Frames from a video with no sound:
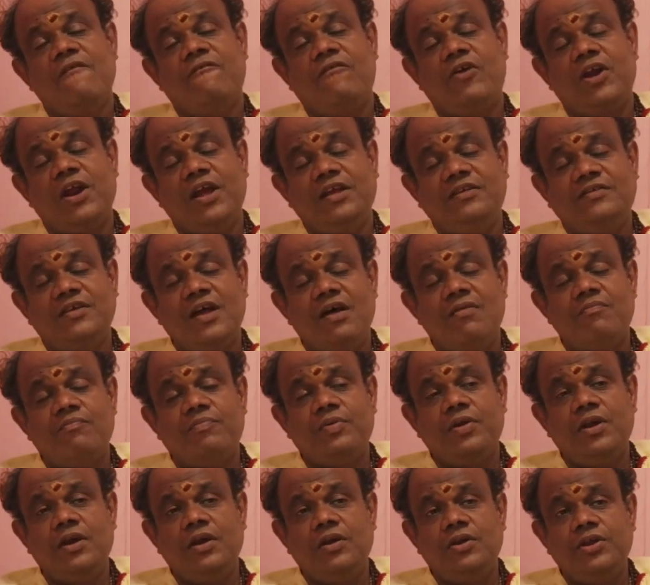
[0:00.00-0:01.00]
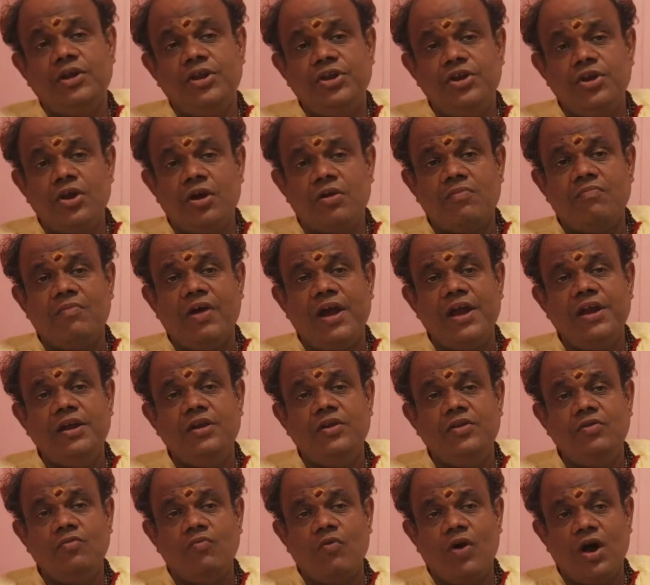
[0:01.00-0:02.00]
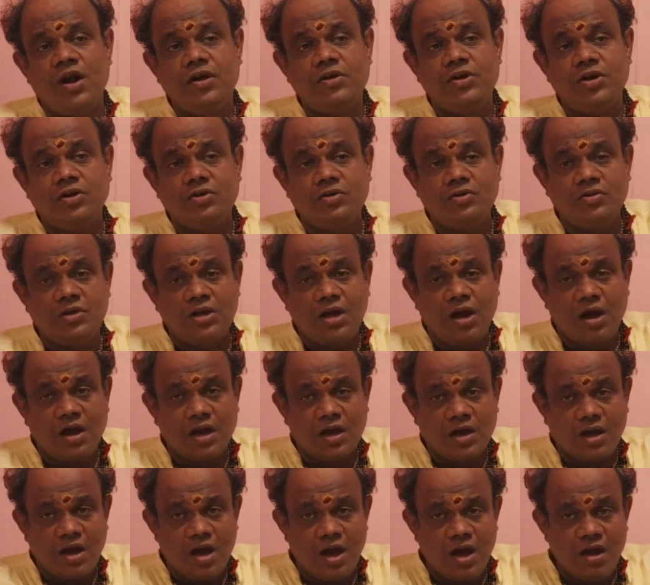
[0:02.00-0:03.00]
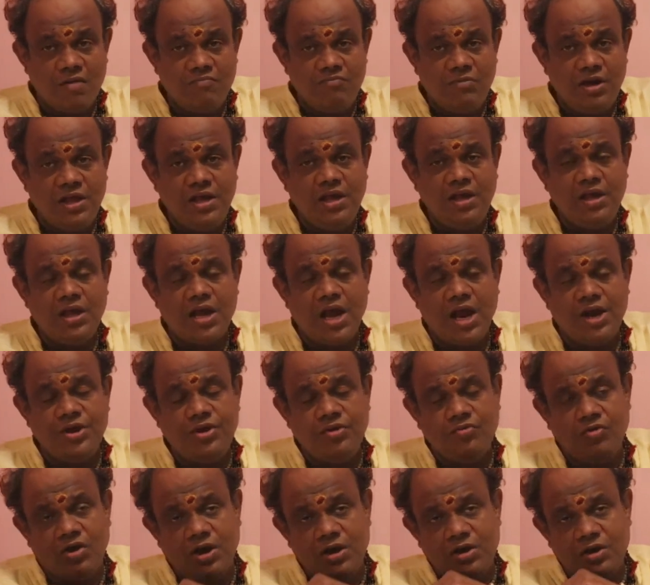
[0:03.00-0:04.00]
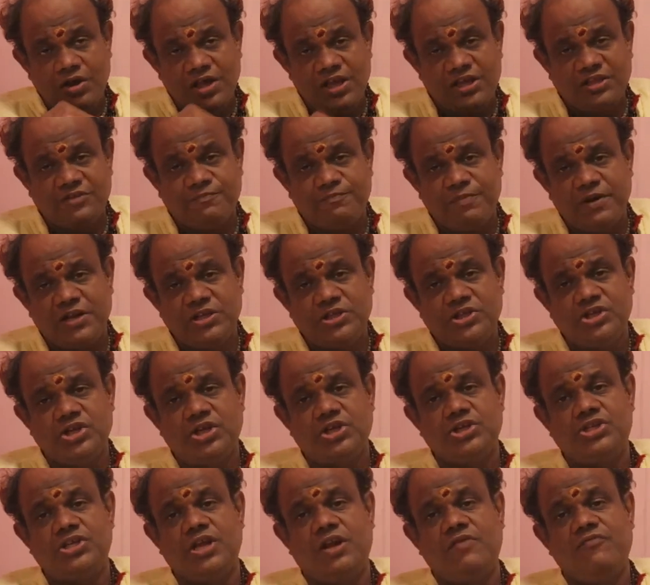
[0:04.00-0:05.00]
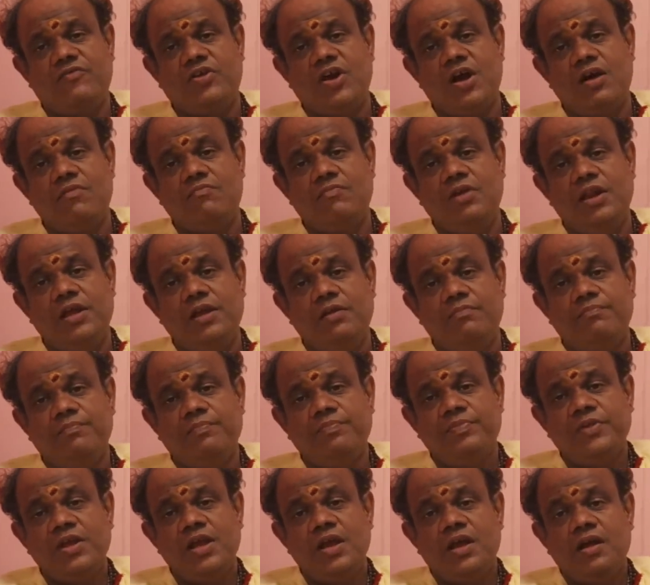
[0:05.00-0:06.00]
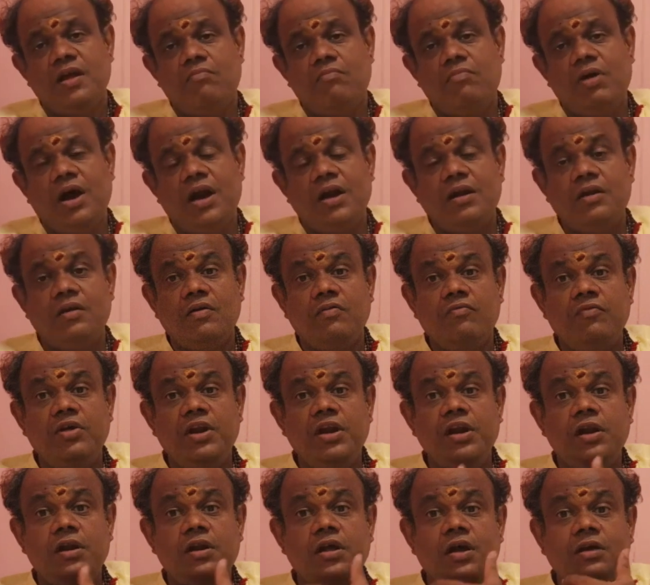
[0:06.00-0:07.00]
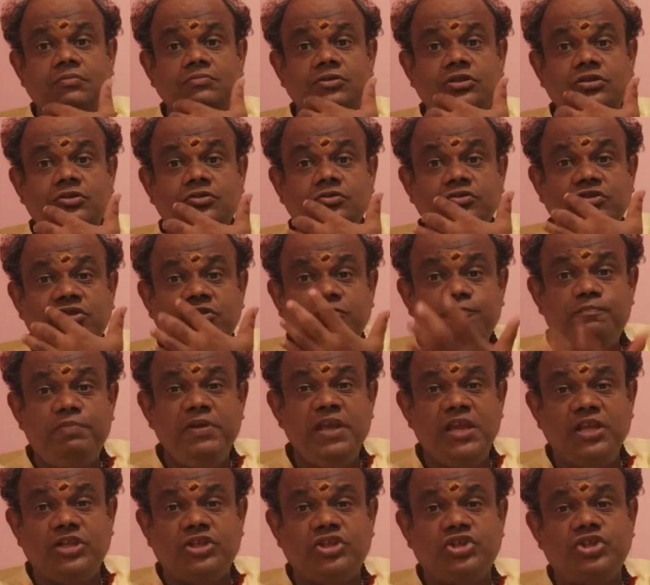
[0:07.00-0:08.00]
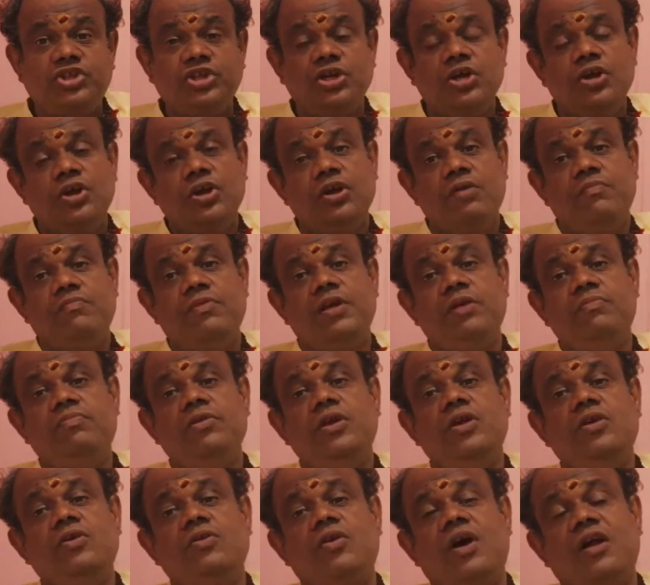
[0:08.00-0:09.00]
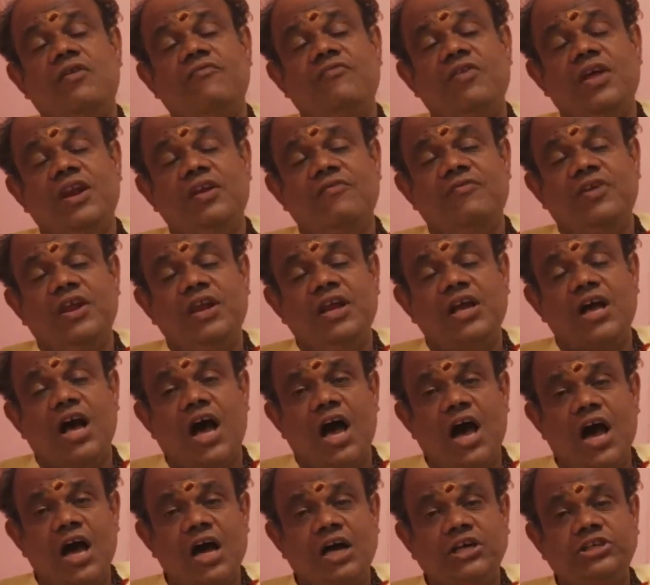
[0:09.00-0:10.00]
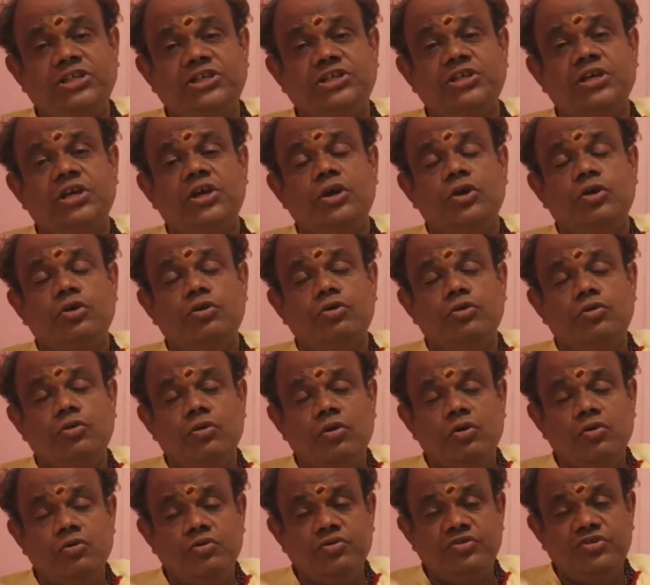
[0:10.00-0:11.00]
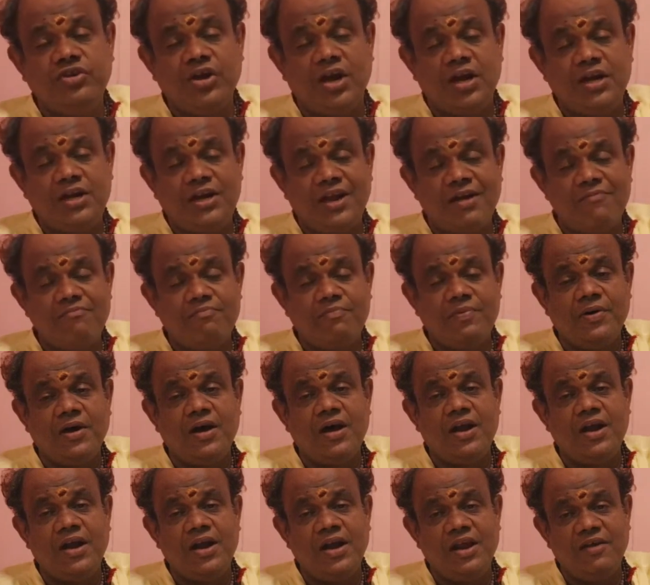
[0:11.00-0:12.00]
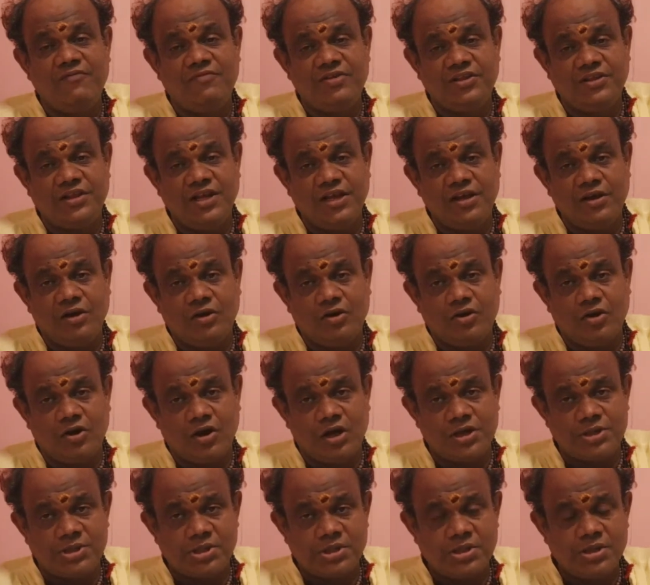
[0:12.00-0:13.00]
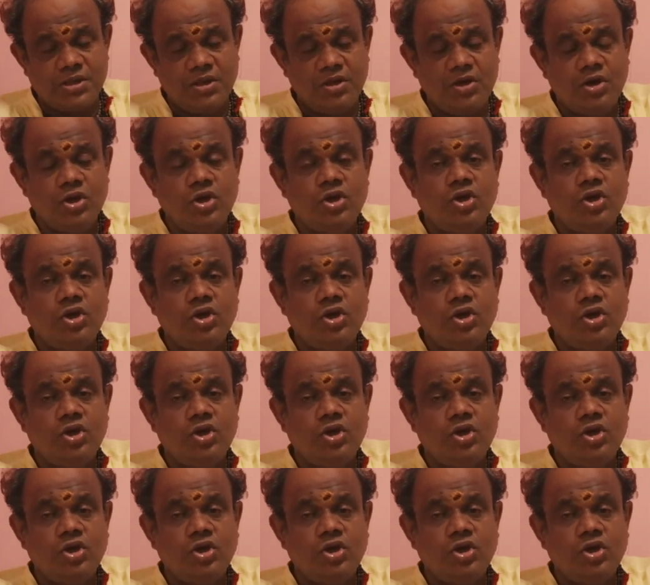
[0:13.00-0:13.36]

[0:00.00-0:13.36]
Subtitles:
For example, in your mind you wanted to talk calmly and you want to express yourself calmly, but when it comes to speech, maybe you are very, very harsh, you lose your temper and everything across.